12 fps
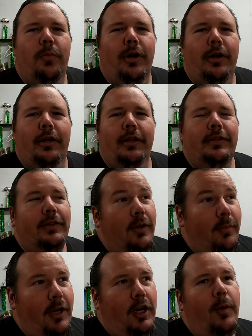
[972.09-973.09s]
But this is
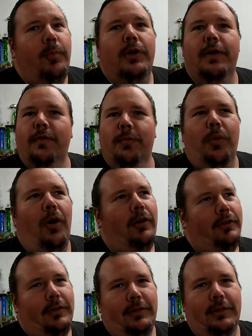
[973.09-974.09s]
gonna be a couple different
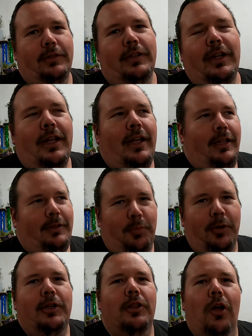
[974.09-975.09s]
parts because it's
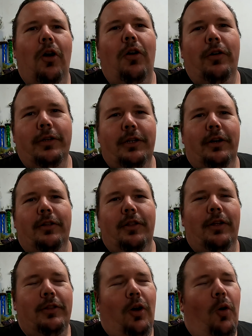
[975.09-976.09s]
pretty long, you know,
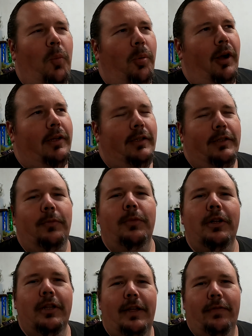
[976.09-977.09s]
the whole process. I'm
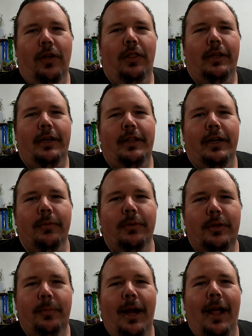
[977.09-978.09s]
gonna leave all that in there
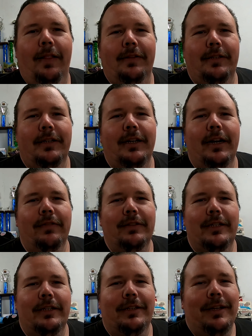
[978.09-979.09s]
with the balancing and
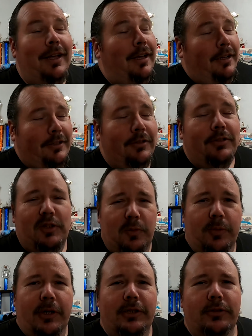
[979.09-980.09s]
everything, because it was
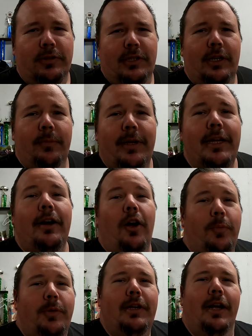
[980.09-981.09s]
super interesting to me, and I
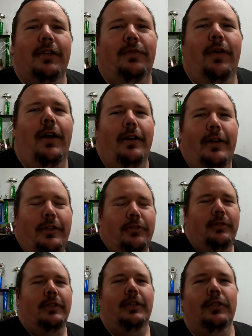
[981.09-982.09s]
hope you guys find it
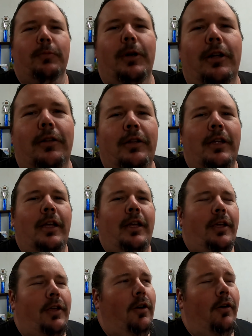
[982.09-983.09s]
interesting as well,
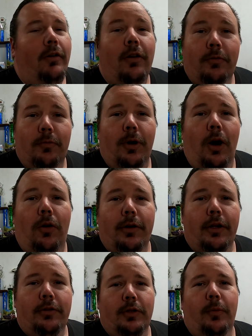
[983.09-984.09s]
you know, on what all
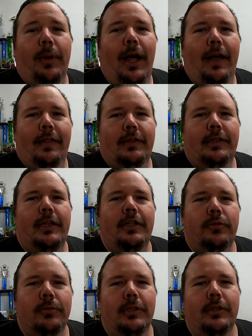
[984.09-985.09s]
goes on behind the
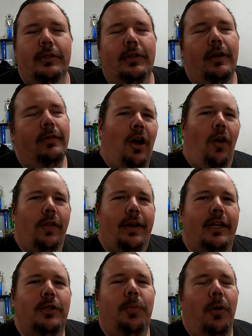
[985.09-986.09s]
scenes with this stuff. On the
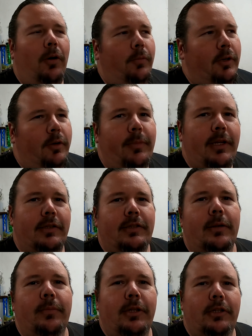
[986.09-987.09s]
next part, we're going to be
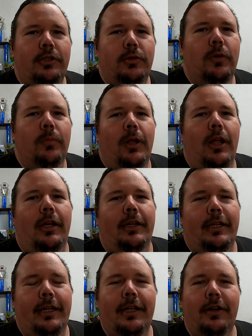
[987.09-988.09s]
assembling the short
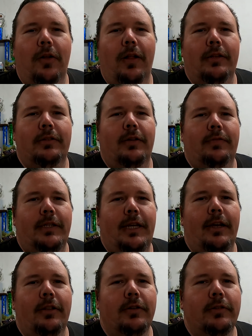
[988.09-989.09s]
block and getting all that stuff
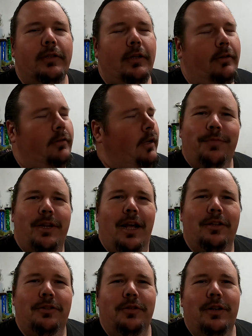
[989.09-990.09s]
together, so you
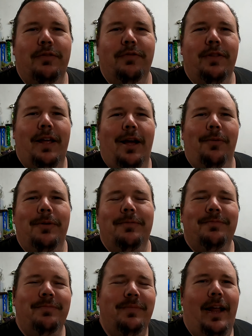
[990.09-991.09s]
guys tune in for that
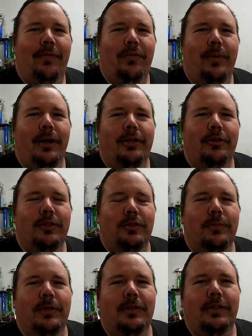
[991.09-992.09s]
one. Have a Merry
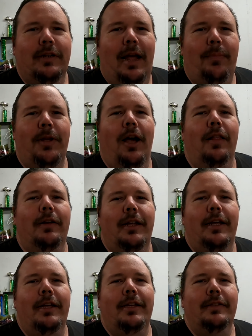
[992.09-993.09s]
Christmas and Happy
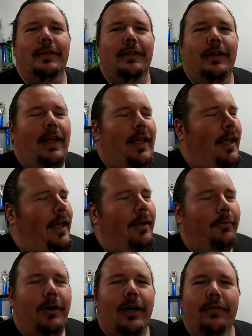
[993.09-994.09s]
Holidays,
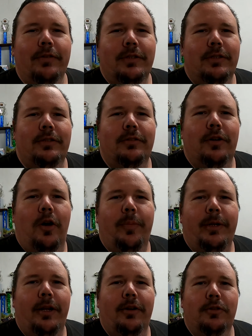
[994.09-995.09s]
and whatever you do,
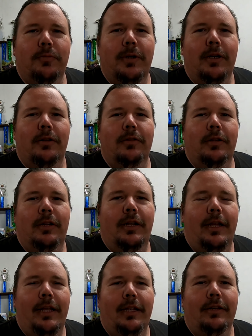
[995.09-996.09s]
hope it goes well,
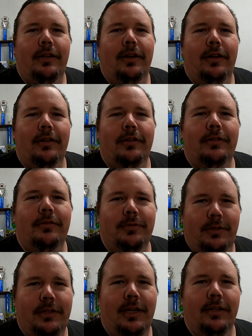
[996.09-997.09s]
and
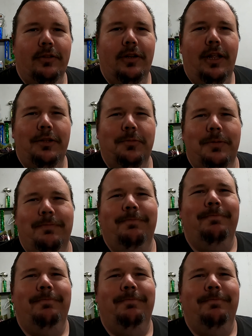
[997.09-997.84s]
see you guys on the next one.